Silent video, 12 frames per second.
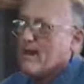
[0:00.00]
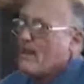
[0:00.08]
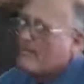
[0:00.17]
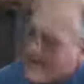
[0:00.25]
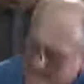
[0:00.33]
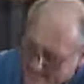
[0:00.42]

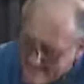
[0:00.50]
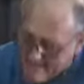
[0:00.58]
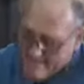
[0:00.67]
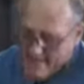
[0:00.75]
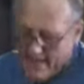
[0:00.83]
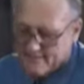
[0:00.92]
But he
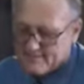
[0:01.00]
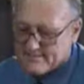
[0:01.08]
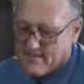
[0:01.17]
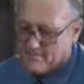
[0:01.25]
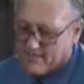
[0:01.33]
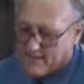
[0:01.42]
did have
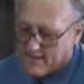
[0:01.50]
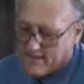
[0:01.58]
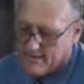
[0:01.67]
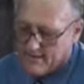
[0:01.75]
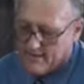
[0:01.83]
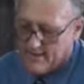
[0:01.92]
something.
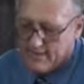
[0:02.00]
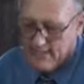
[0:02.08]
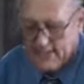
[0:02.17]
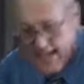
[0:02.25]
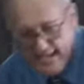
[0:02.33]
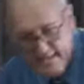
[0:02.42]

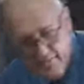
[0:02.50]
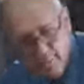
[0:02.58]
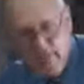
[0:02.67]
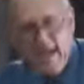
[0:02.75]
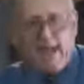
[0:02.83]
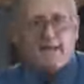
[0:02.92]
He had a
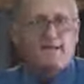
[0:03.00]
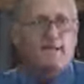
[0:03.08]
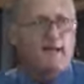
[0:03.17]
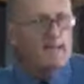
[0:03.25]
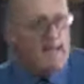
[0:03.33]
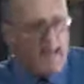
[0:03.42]
pen and he